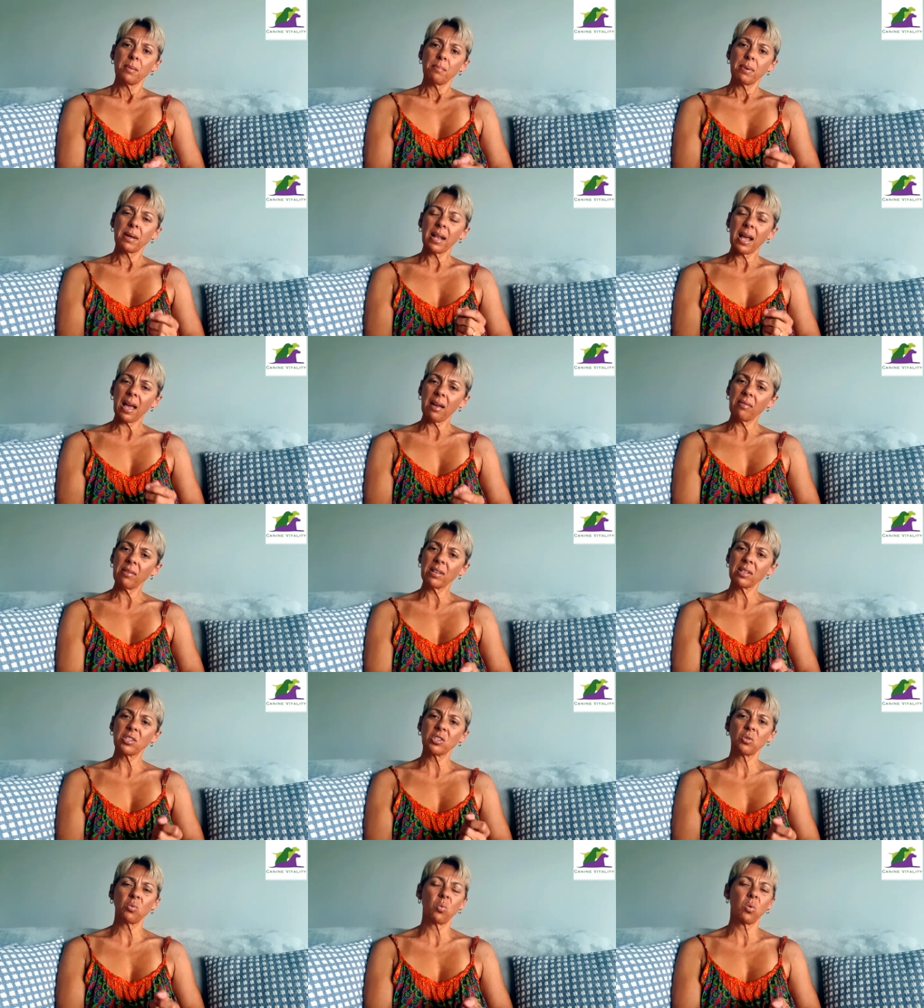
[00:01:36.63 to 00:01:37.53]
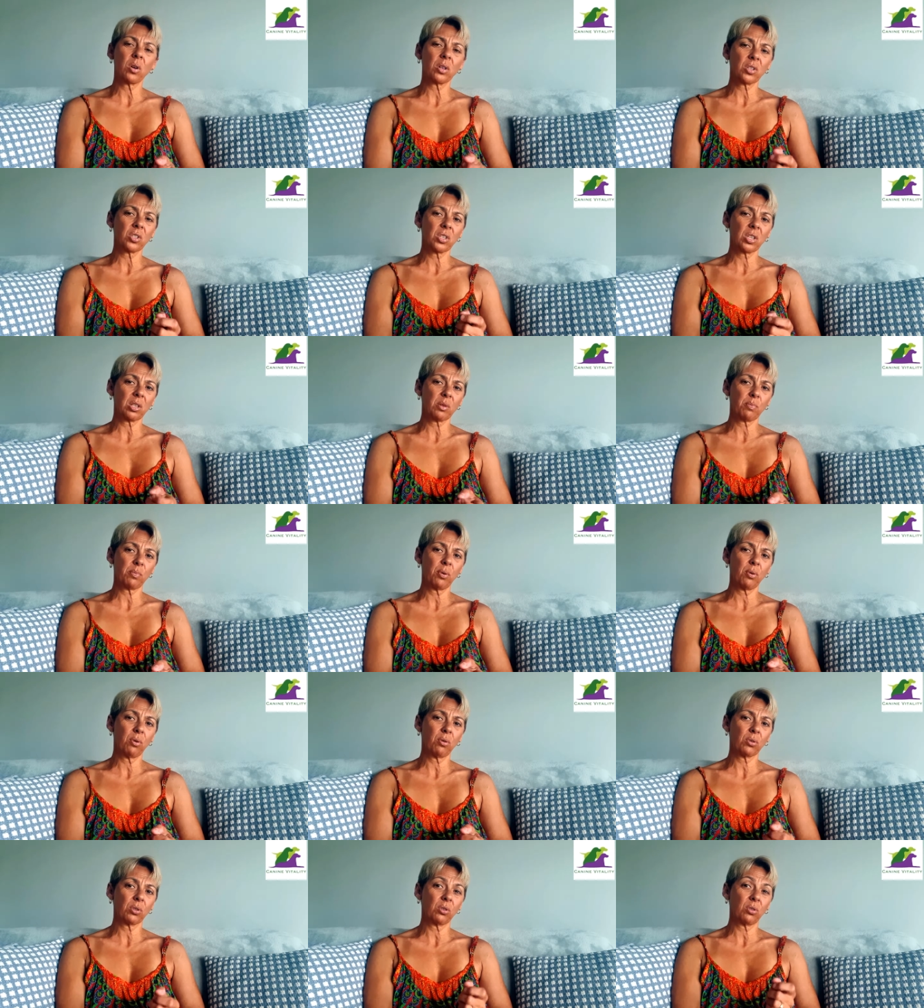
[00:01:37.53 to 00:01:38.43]
but having to watch this
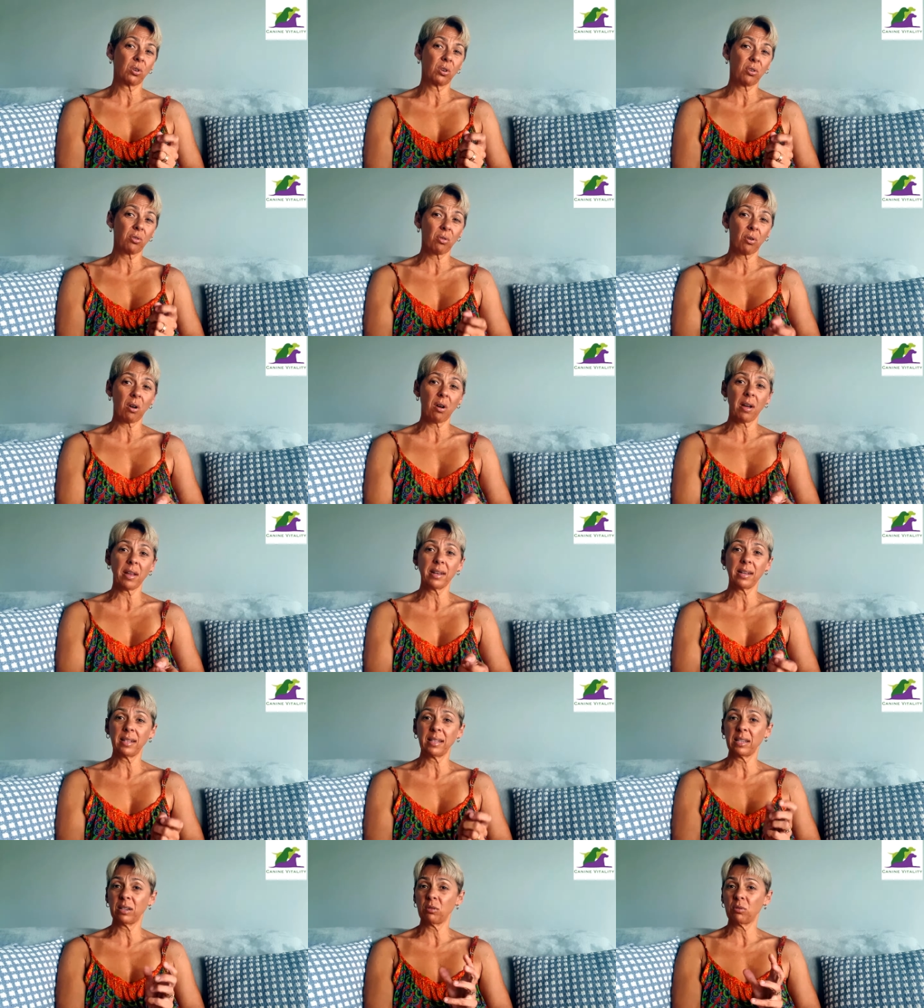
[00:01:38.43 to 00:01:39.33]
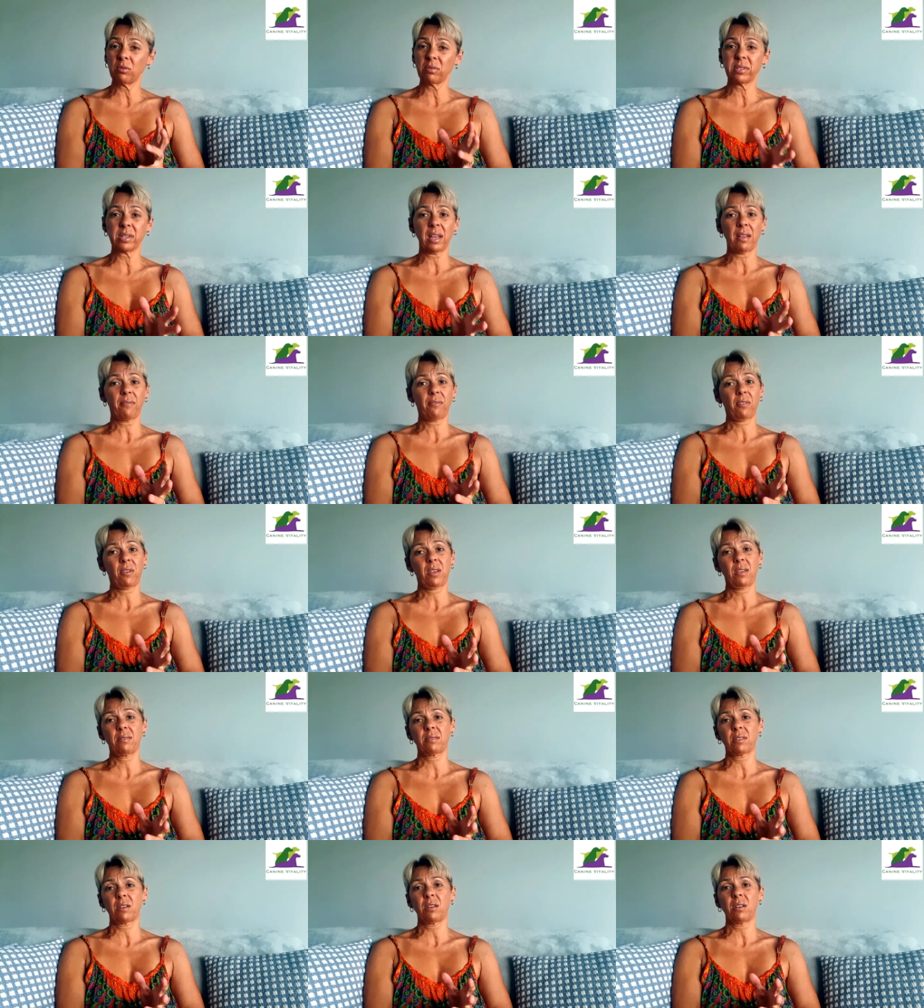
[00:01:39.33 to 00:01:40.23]
poor dog cry nearly all day for
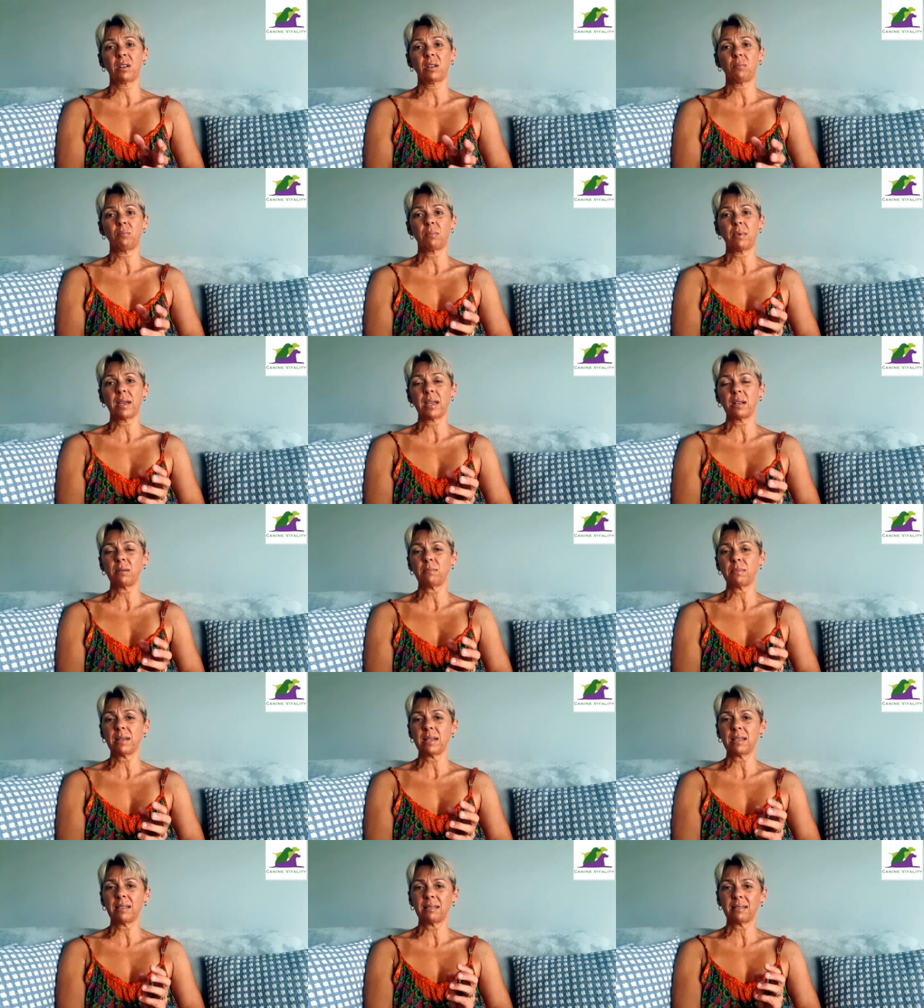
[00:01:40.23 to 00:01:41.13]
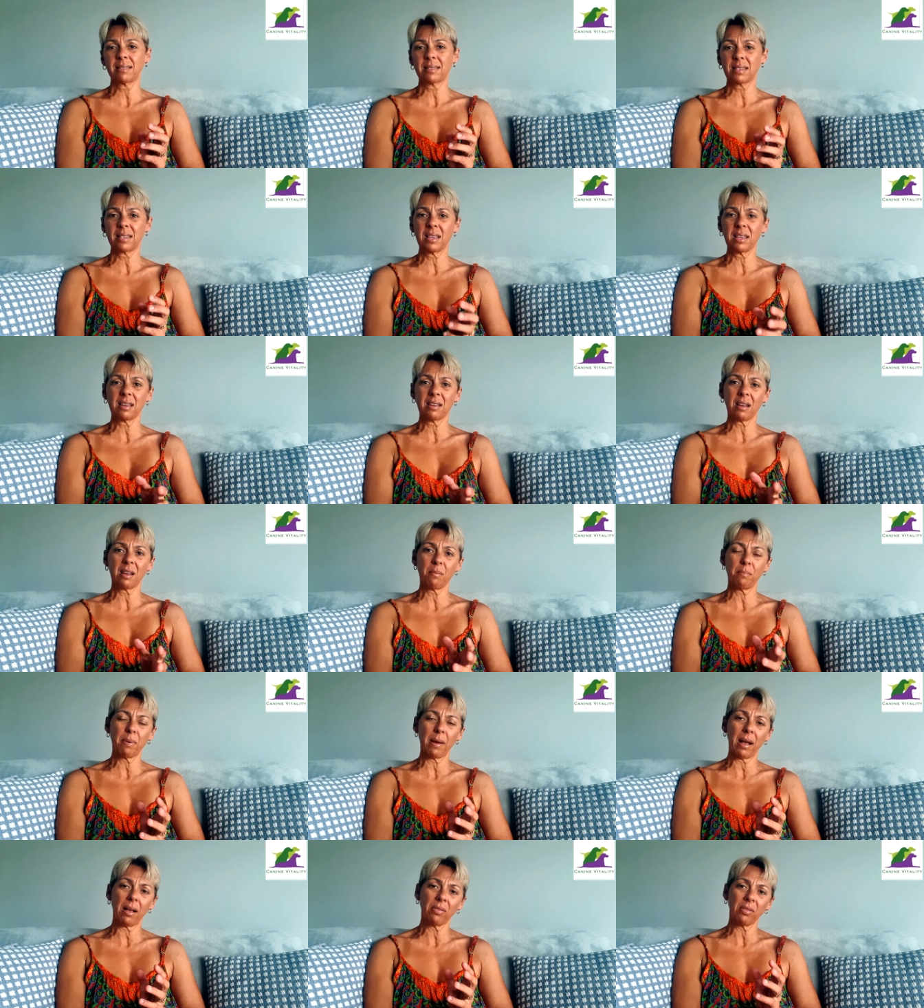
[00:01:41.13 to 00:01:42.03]
his owner made me think
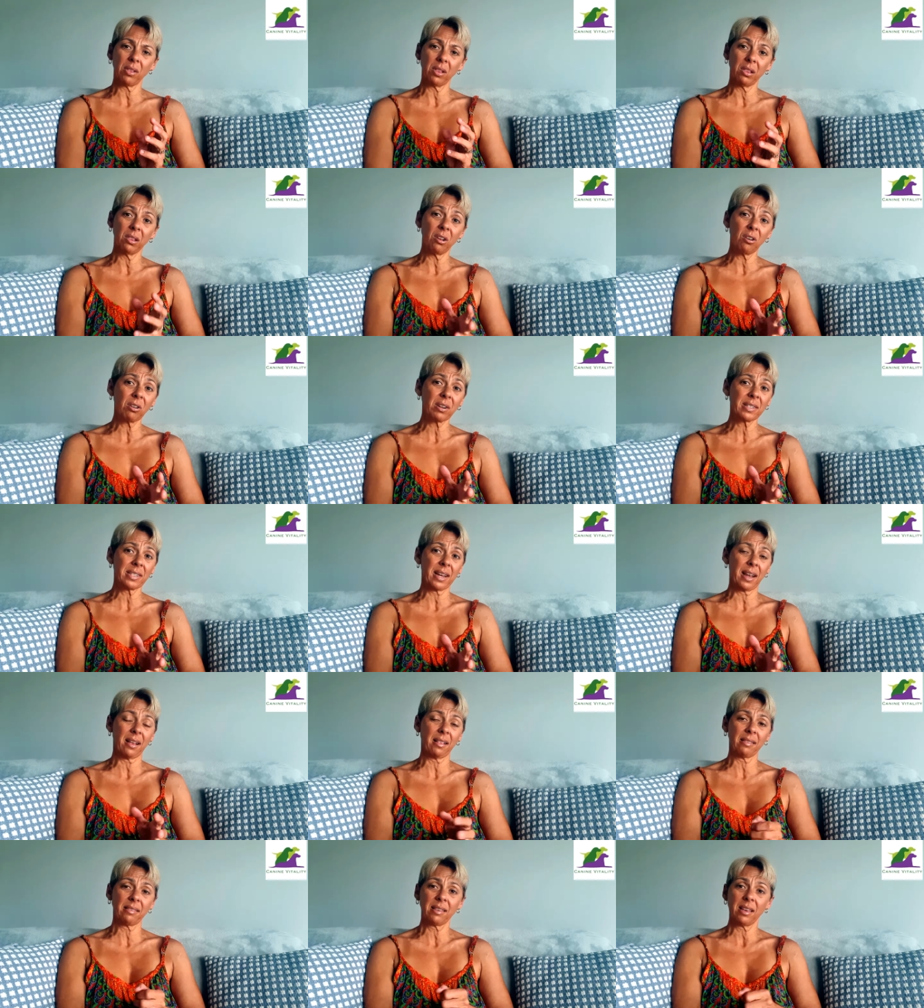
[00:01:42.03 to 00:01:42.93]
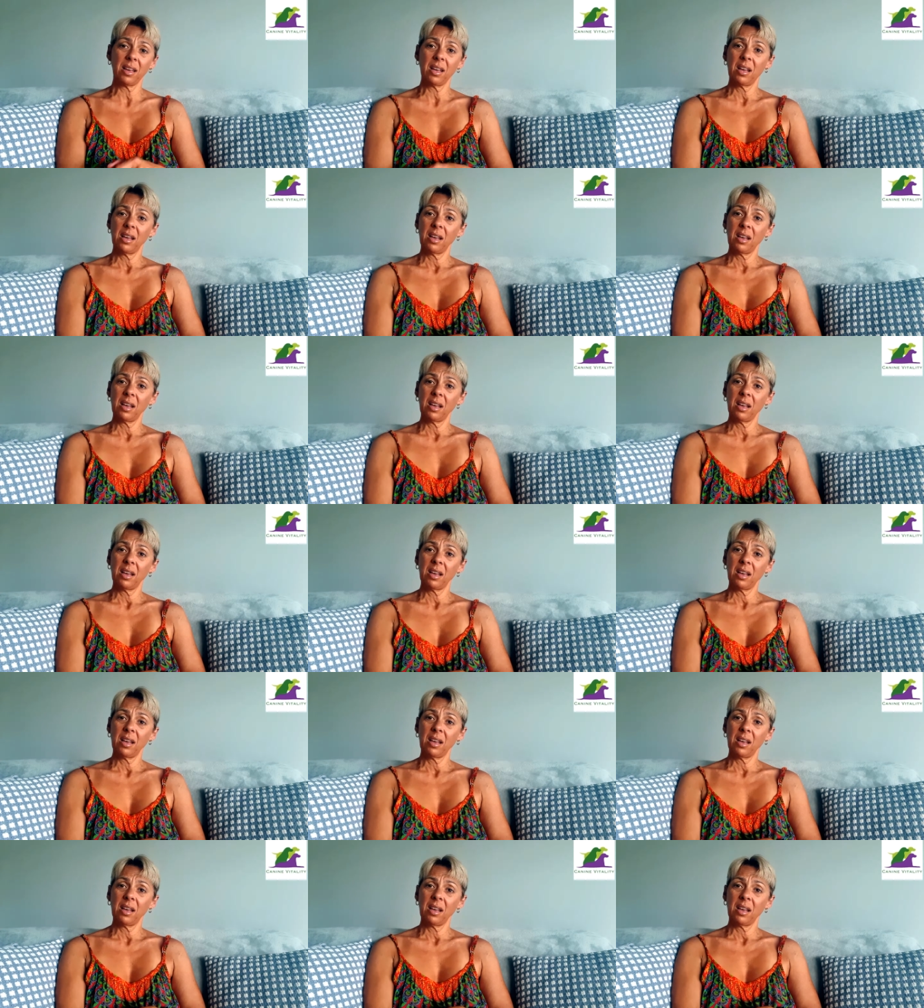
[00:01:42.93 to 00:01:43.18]
about the lockdowns